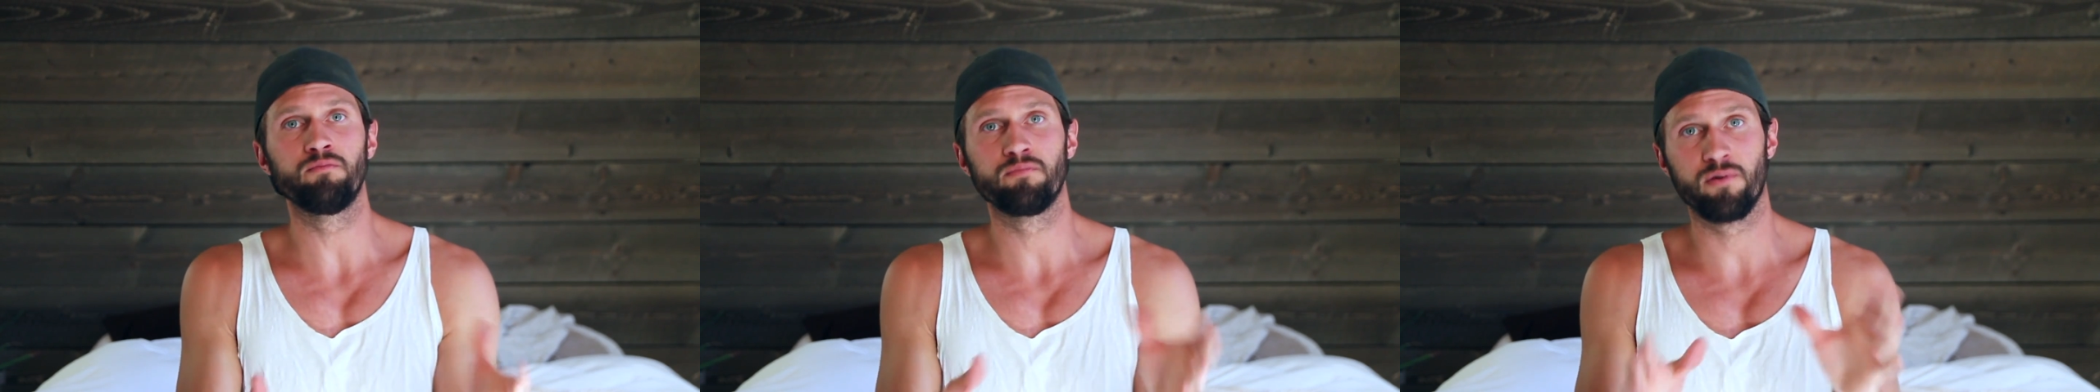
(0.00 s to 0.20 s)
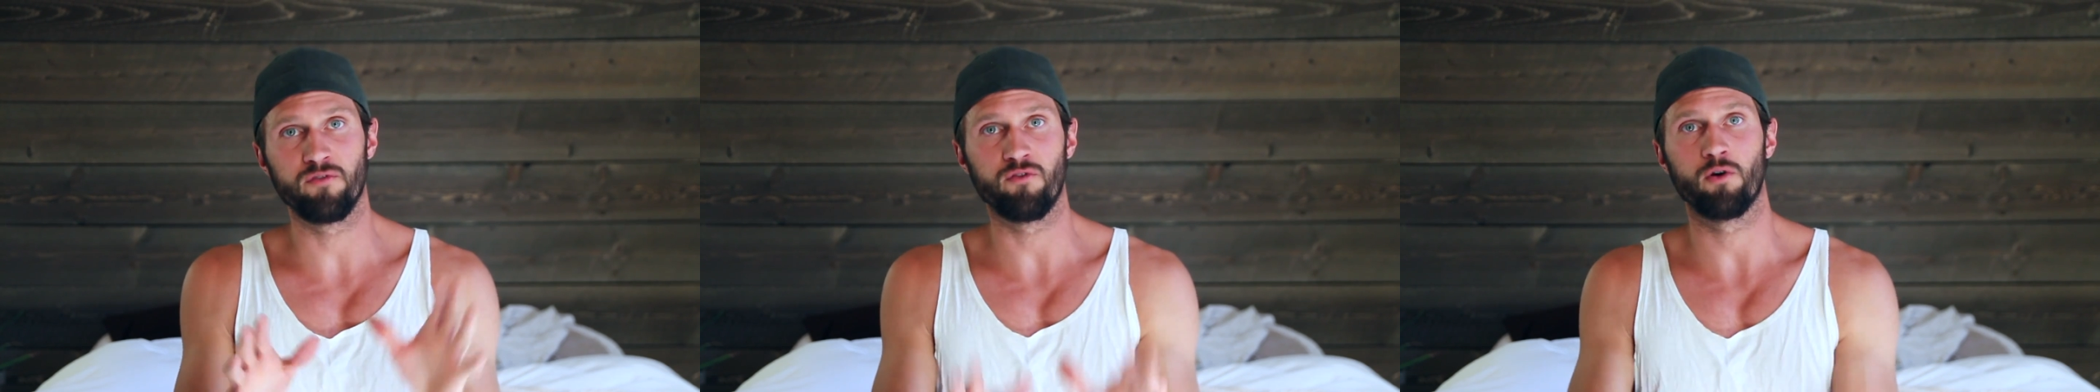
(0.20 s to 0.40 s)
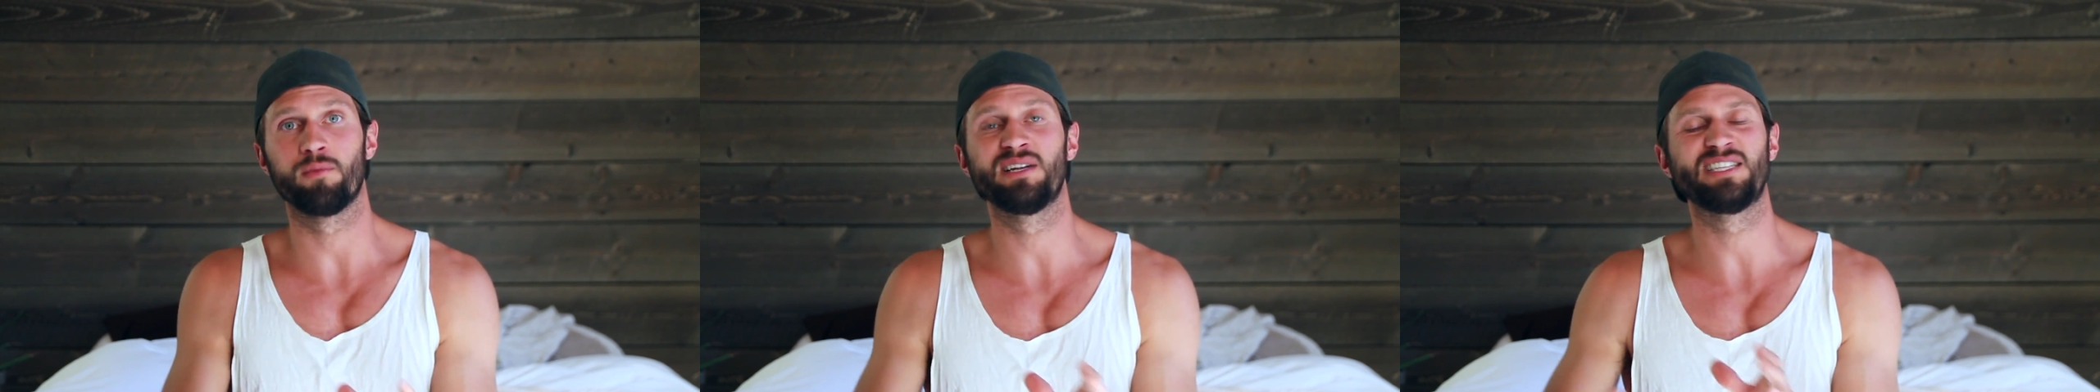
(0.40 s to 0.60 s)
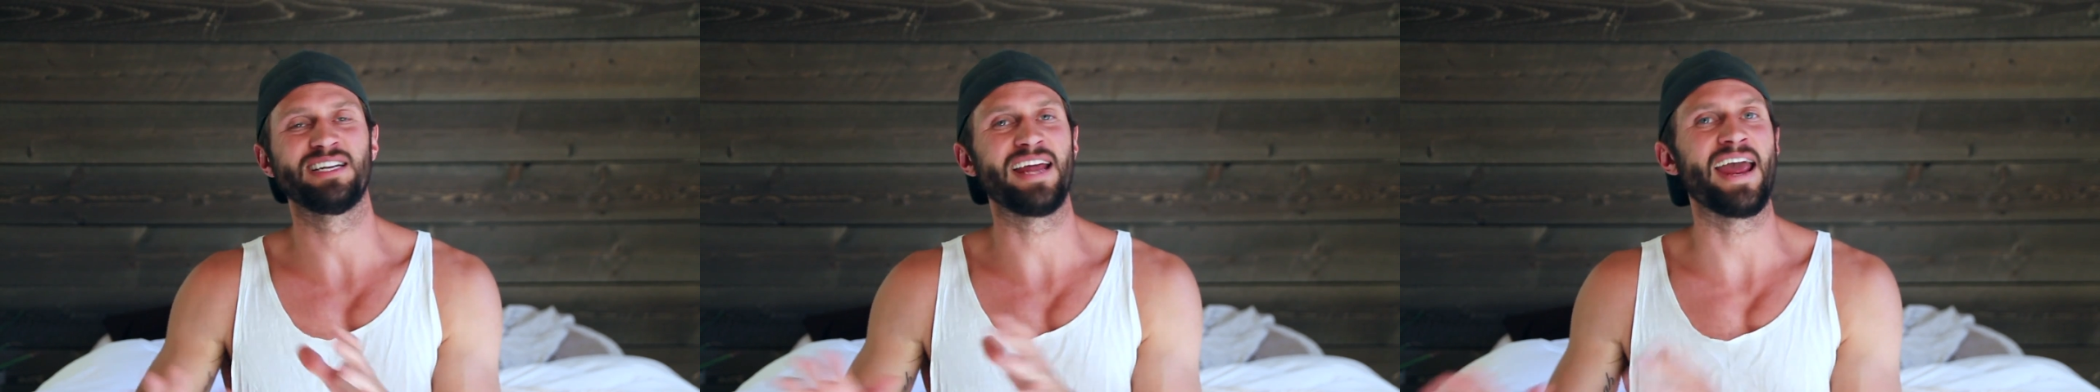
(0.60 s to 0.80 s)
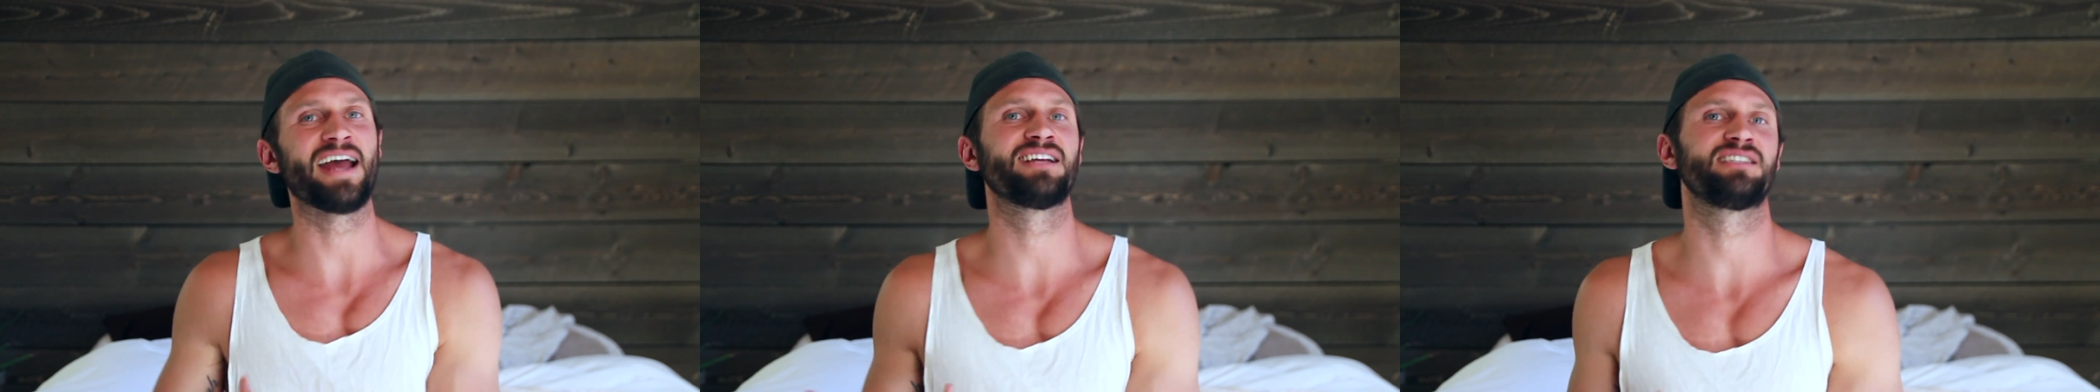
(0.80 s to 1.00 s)

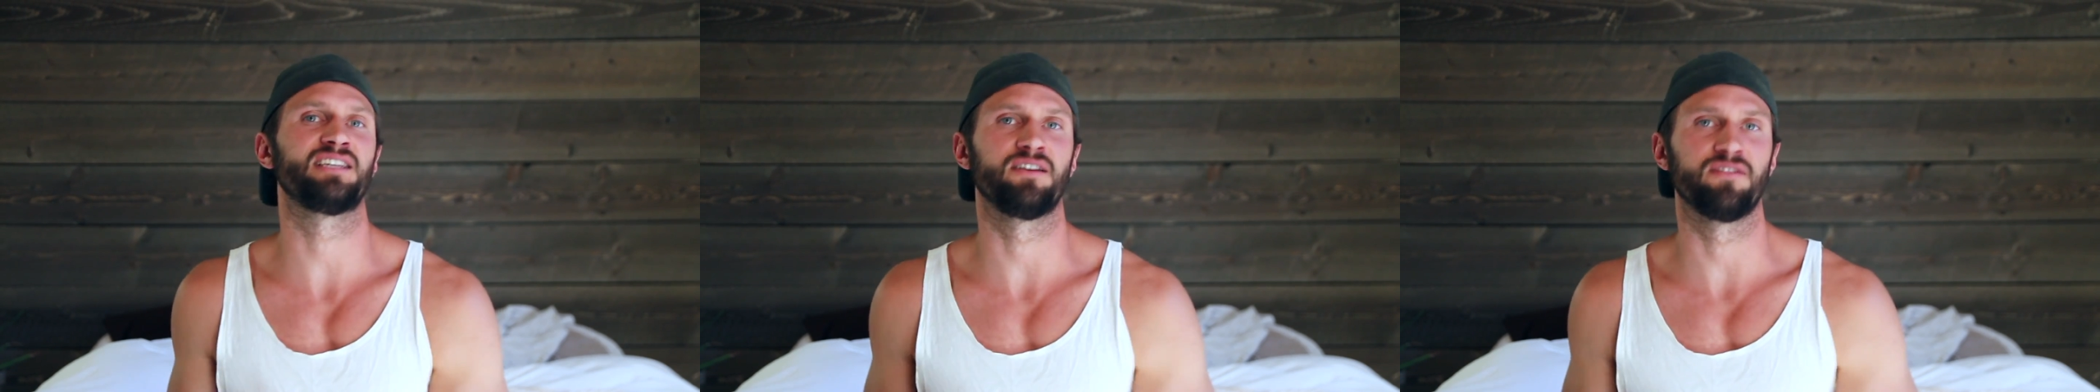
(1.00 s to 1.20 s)
performance-enhancing